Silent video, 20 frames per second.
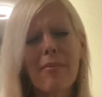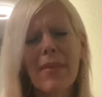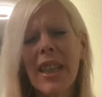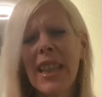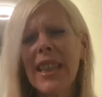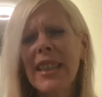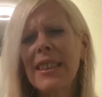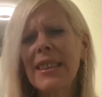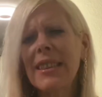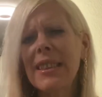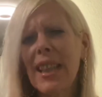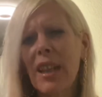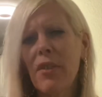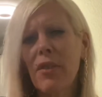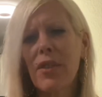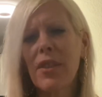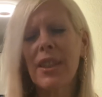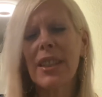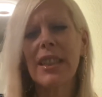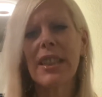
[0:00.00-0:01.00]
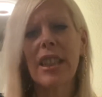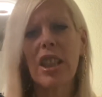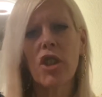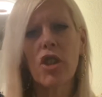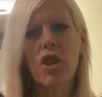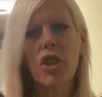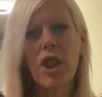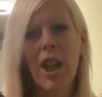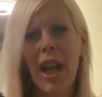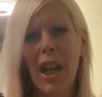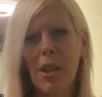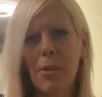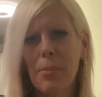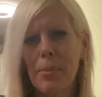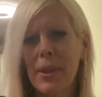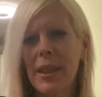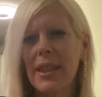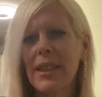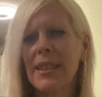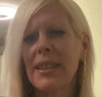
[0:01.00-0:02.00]
It's definitely sharp,
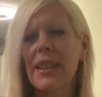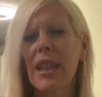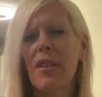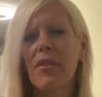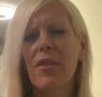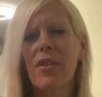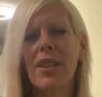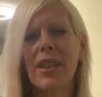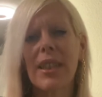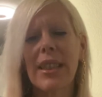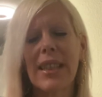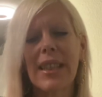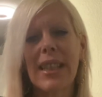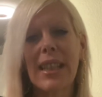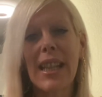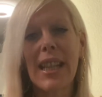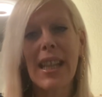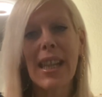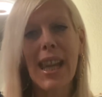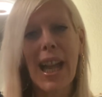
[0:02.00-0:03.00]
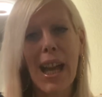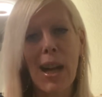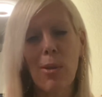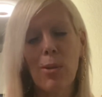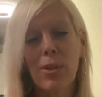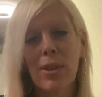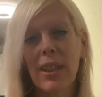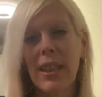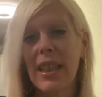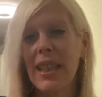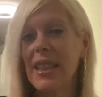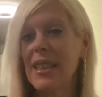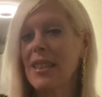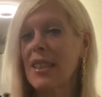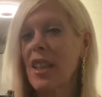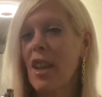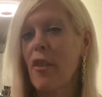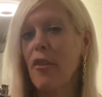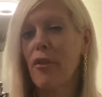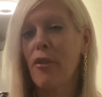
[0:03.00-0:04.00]
it's definitely loud, it's
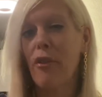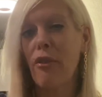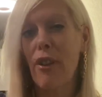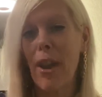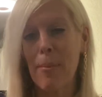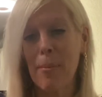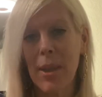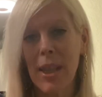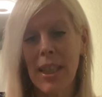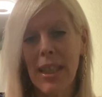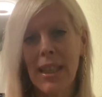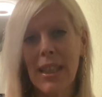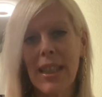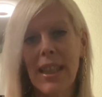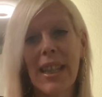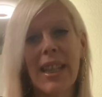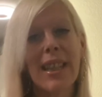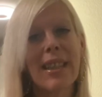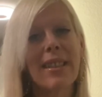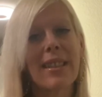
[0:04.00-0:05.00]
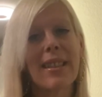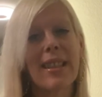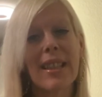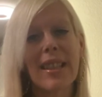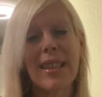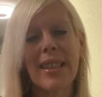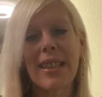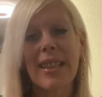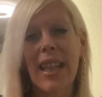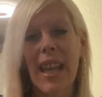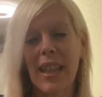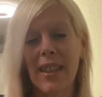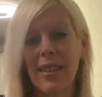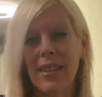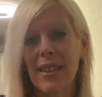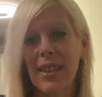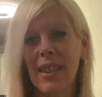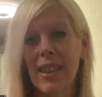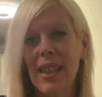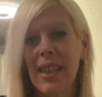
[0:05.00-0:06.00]
feminine, it's
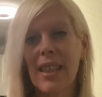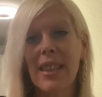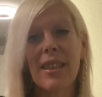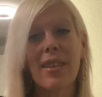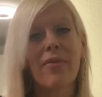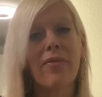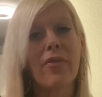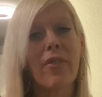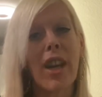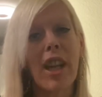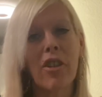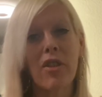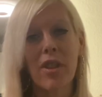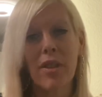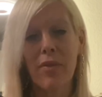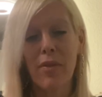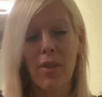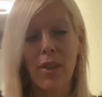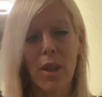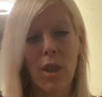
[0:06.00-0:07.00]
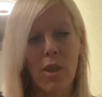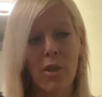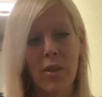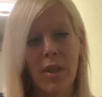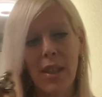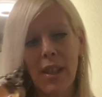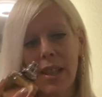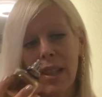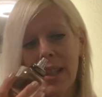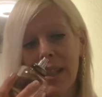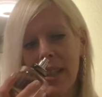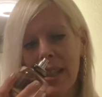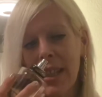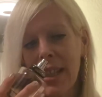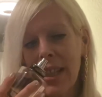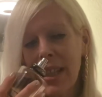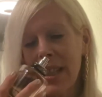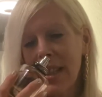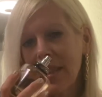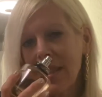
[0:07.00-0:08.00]
sexy, it's very floral.
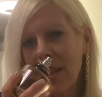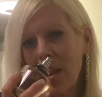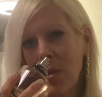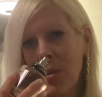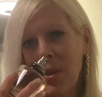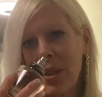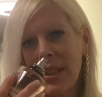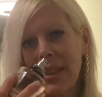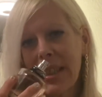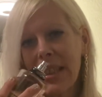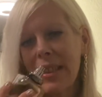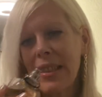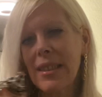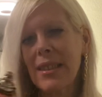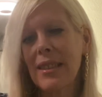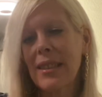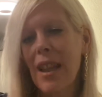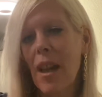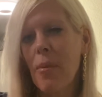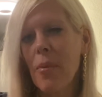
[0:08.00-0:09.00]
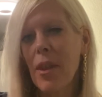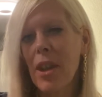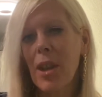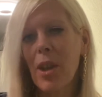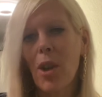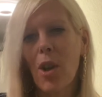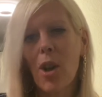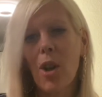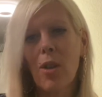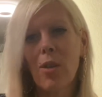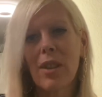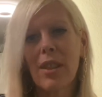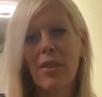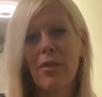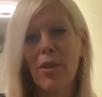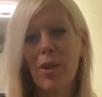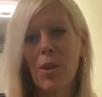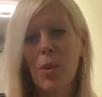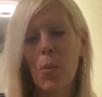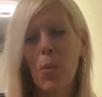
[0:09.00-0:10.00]
So this is something only
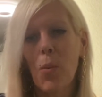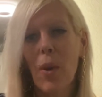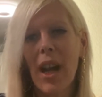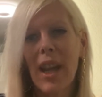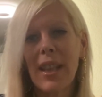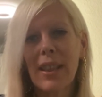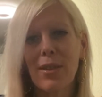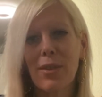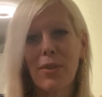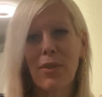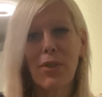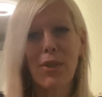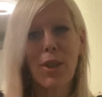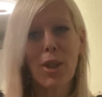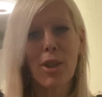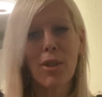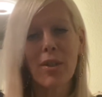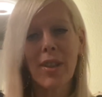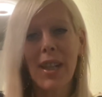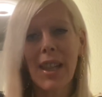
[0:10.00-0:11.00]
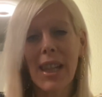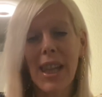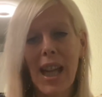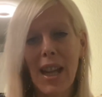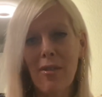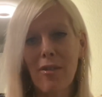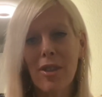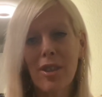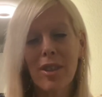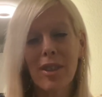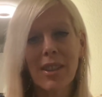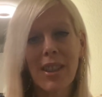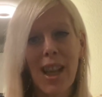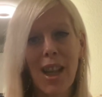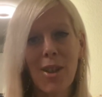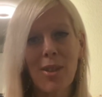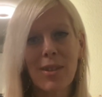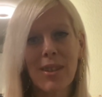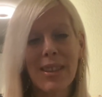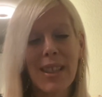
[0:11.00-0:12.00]
for the white floral lovers
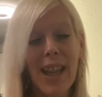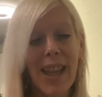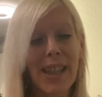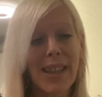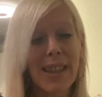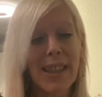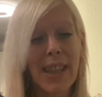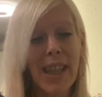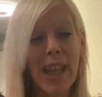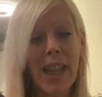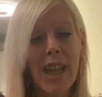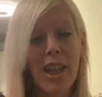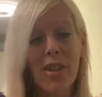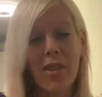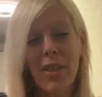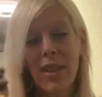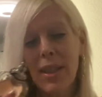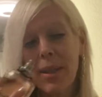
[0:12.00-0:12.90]
outside there.